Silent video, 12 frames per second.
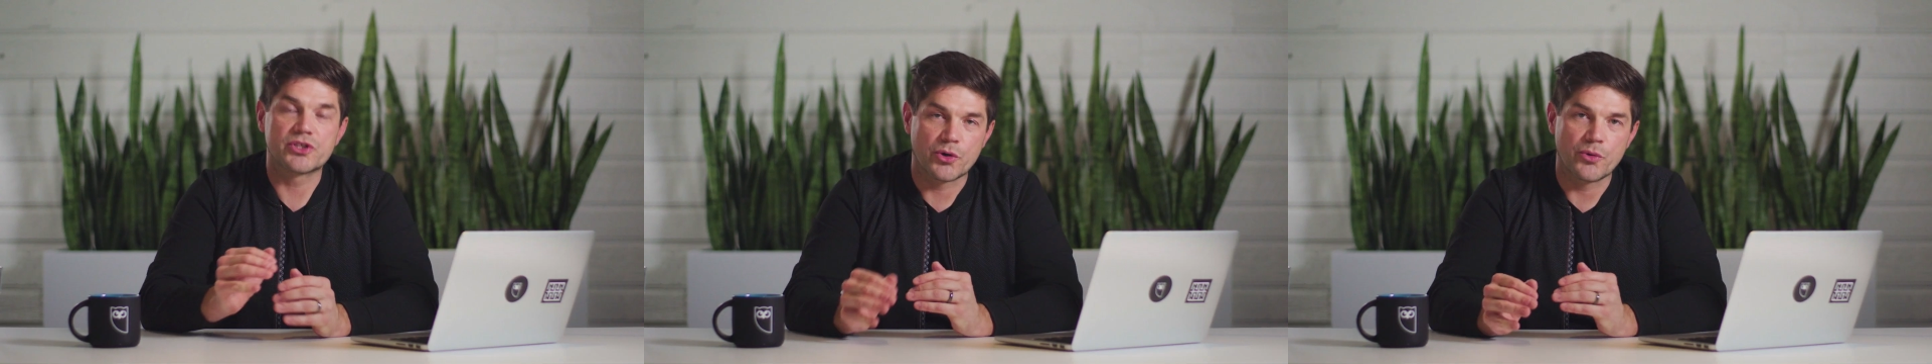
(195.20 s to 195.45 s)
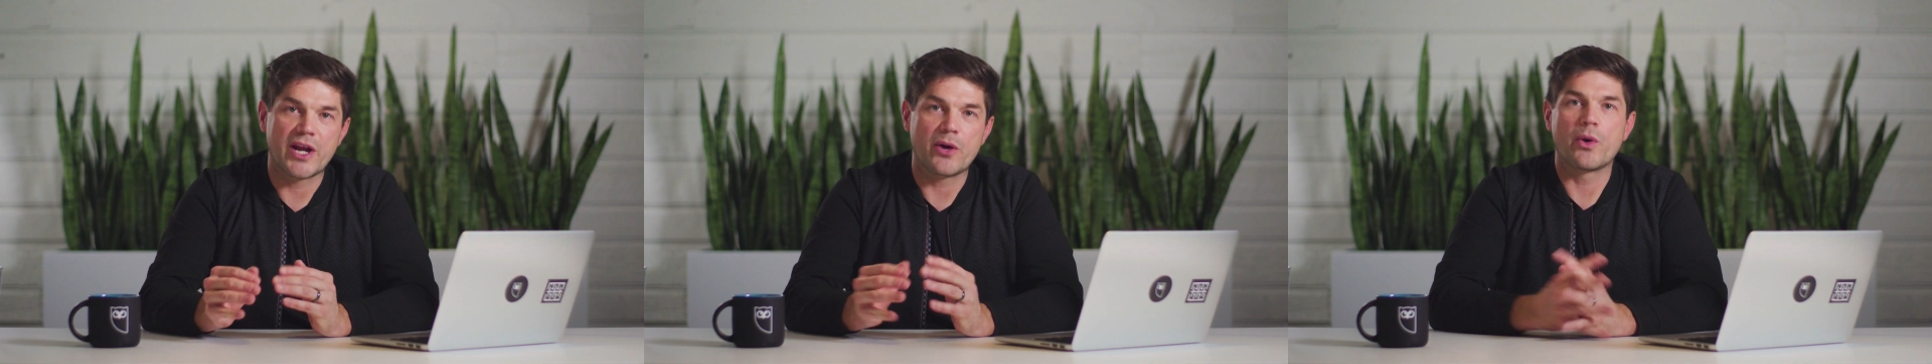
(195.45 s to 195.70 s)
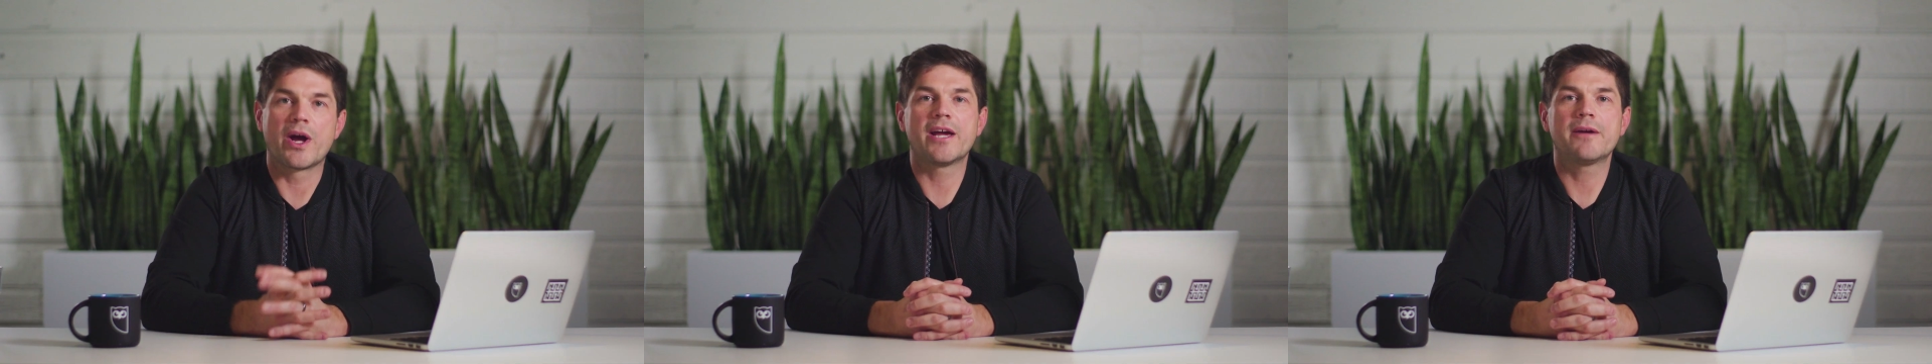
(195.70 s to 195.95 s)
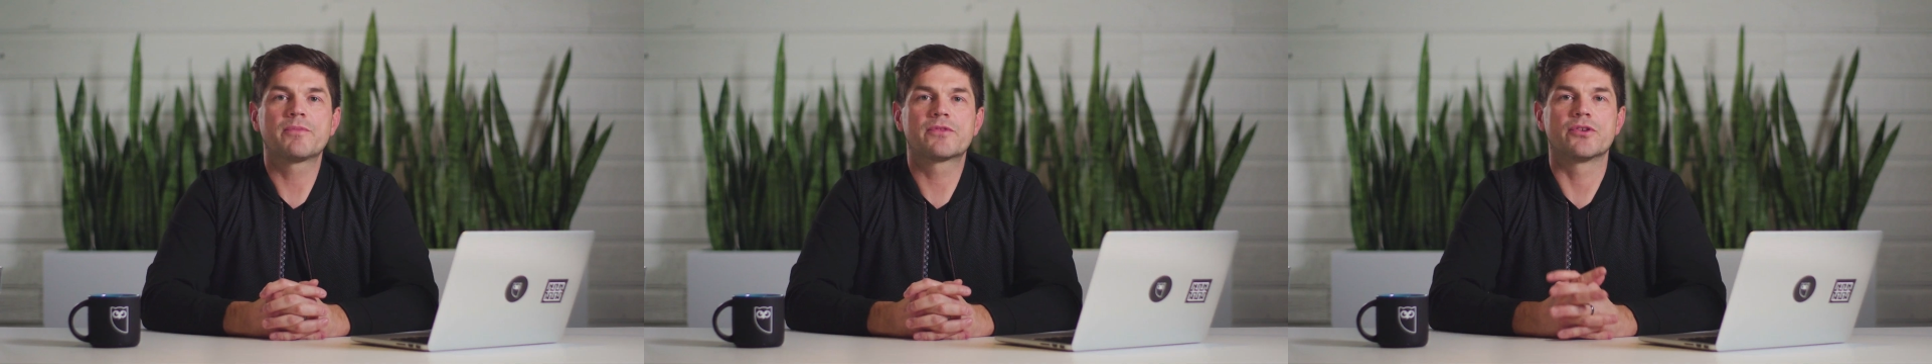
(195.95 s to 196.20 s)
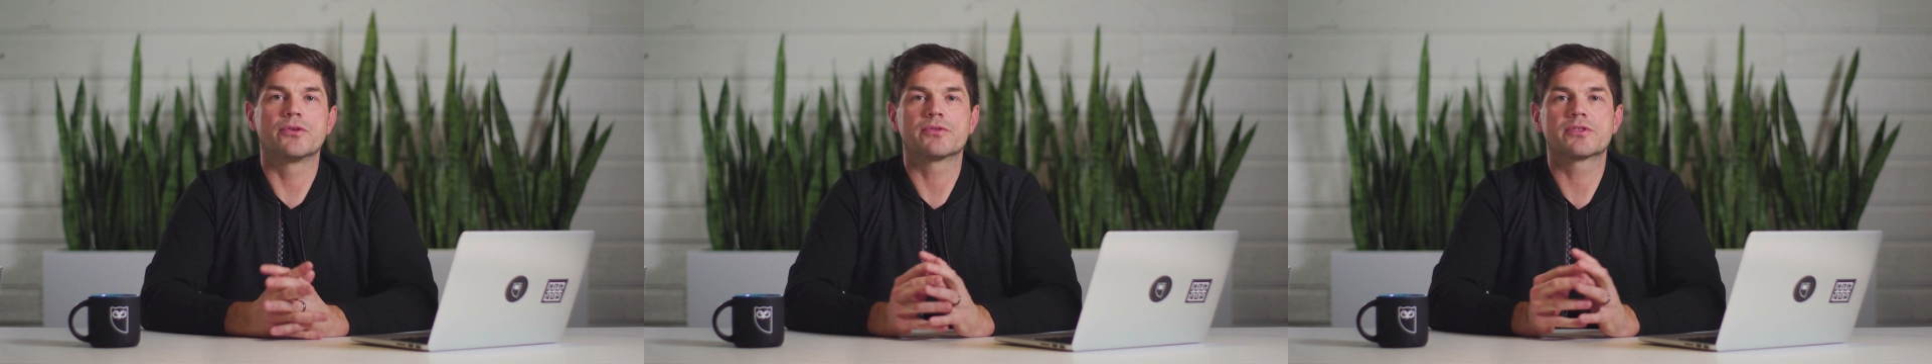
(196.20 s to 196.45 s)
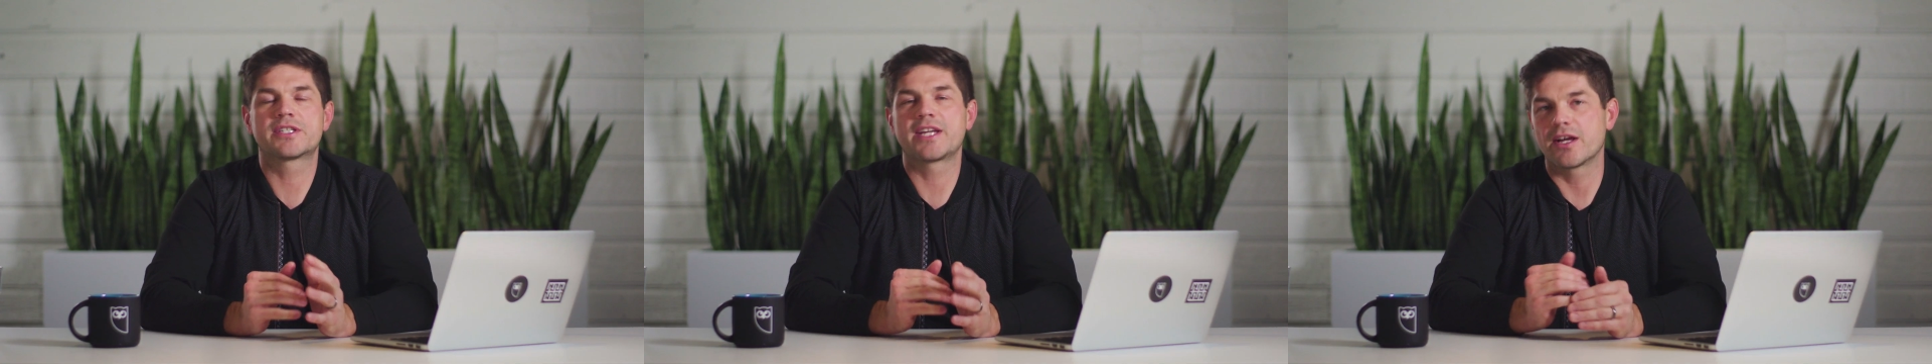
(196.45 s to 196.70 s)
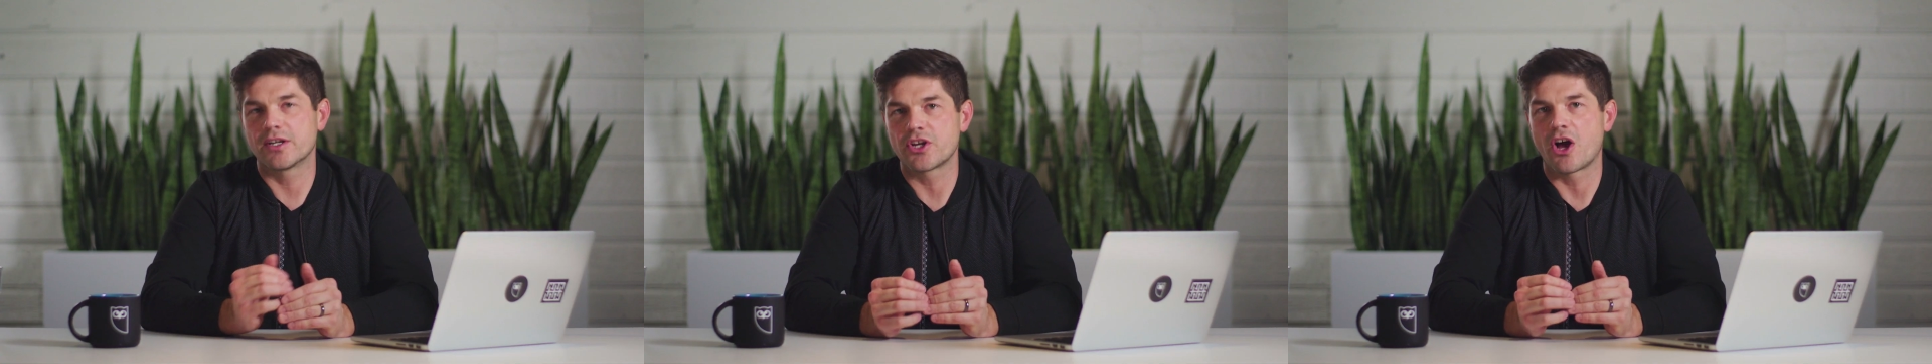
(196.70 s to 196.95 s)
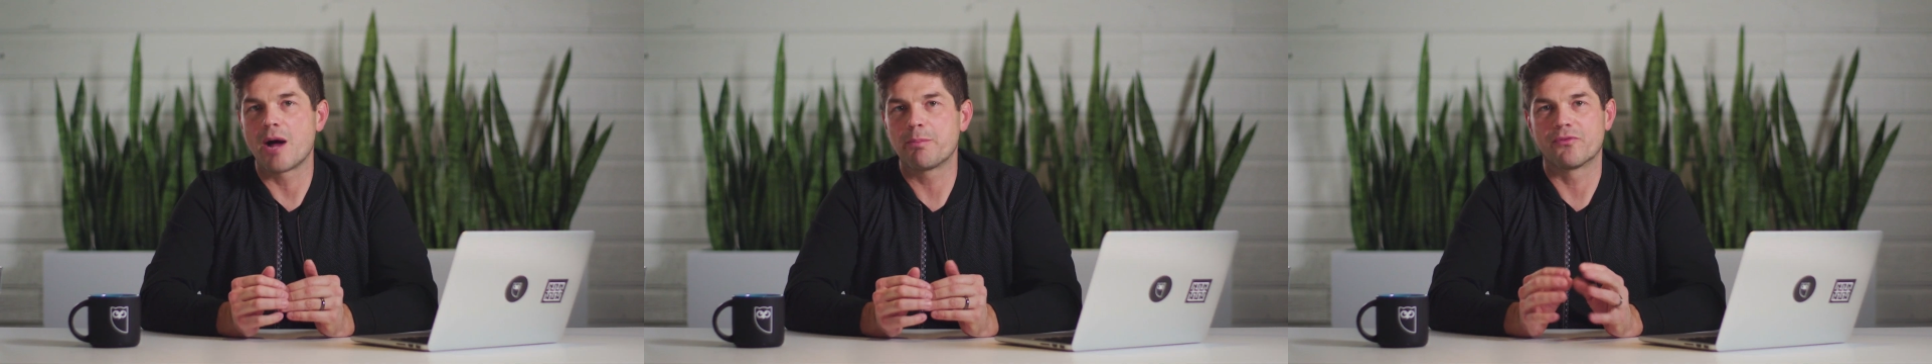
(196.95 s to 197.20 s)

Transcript: a great way to stay on top